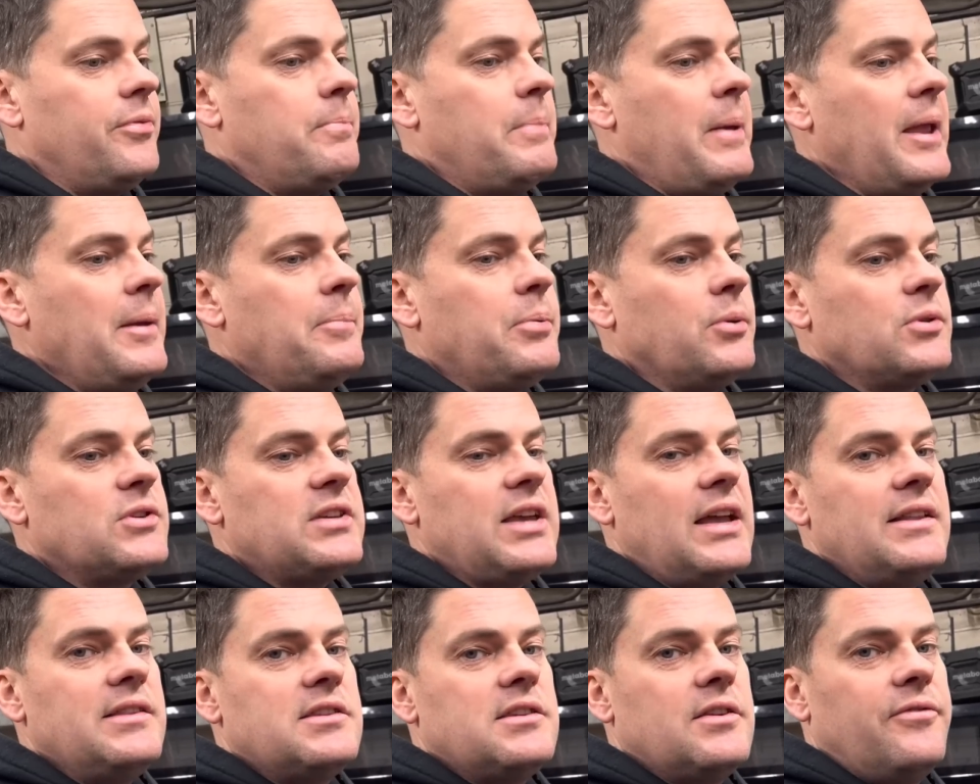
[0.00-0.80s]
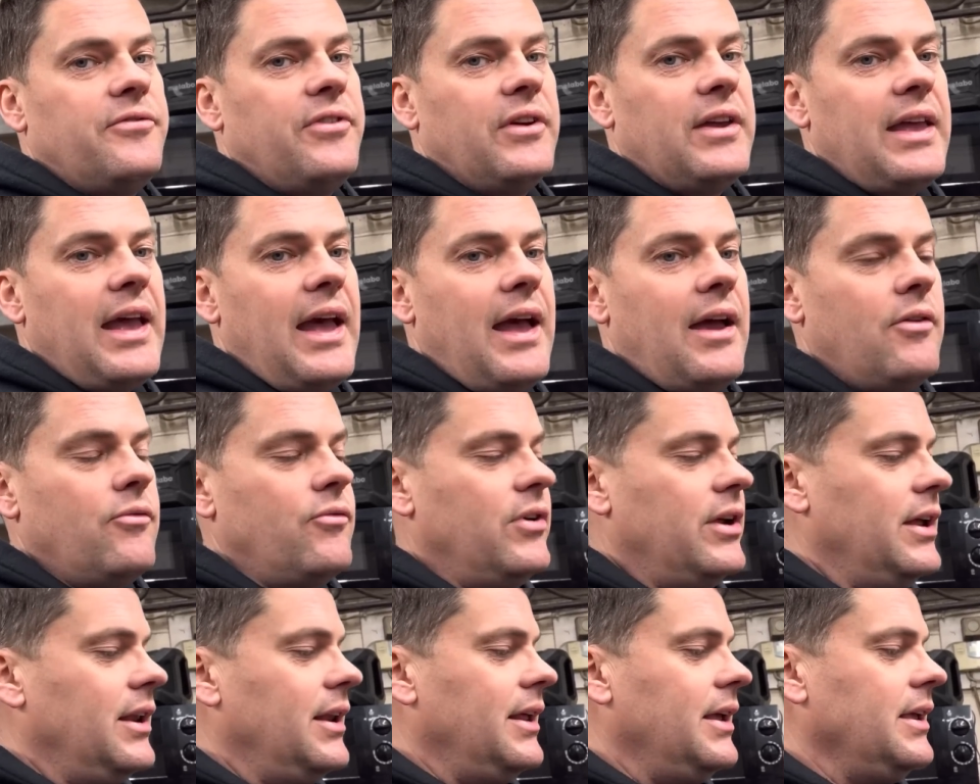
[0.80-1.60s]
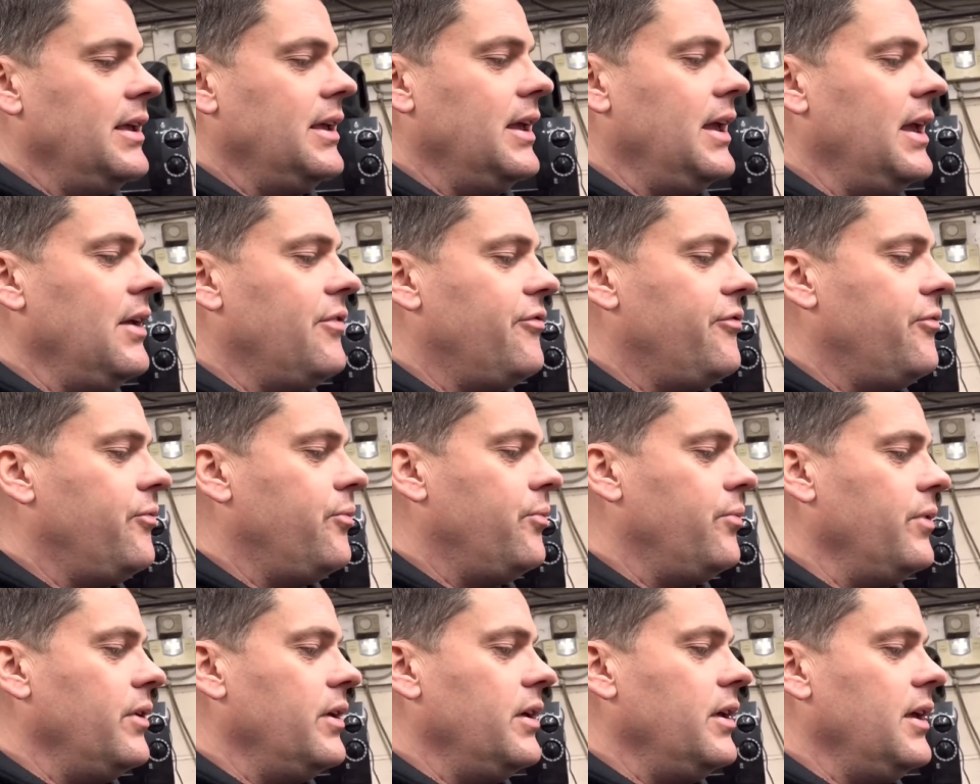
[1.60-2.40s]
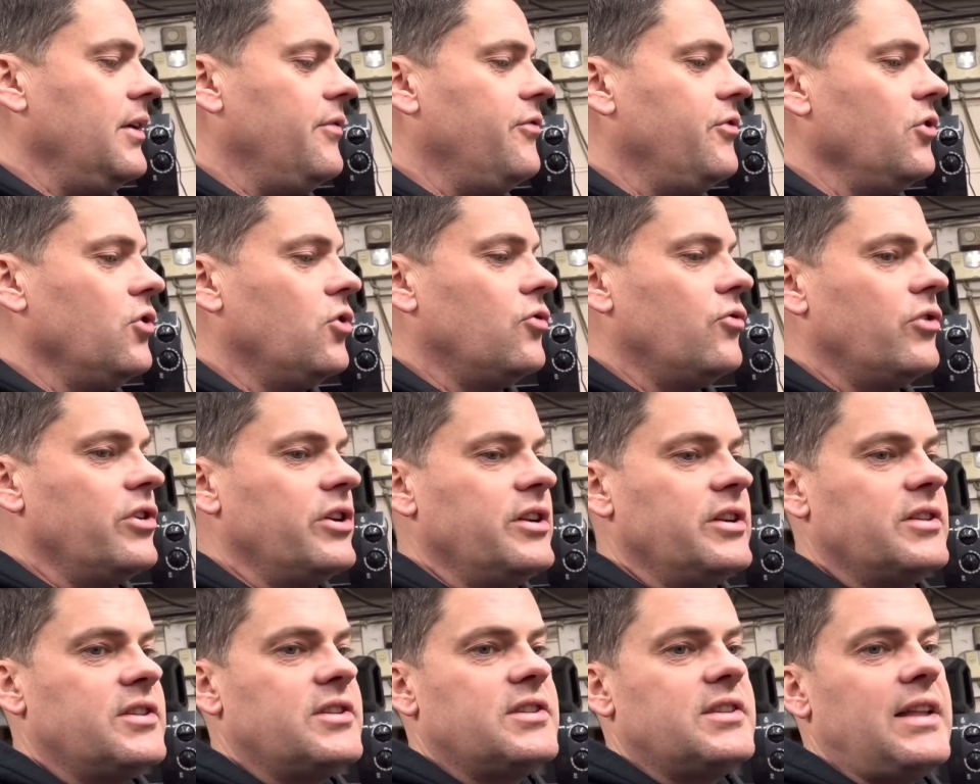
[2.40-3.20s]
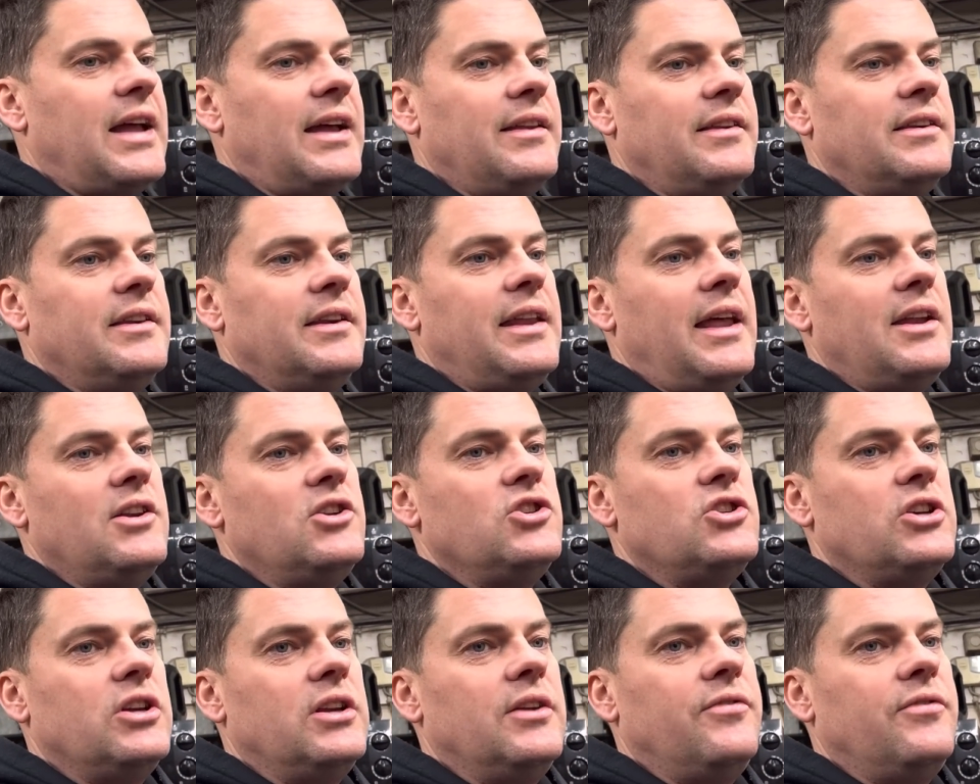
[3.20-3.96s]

People tend to forget, really, if if you're in a standard engine,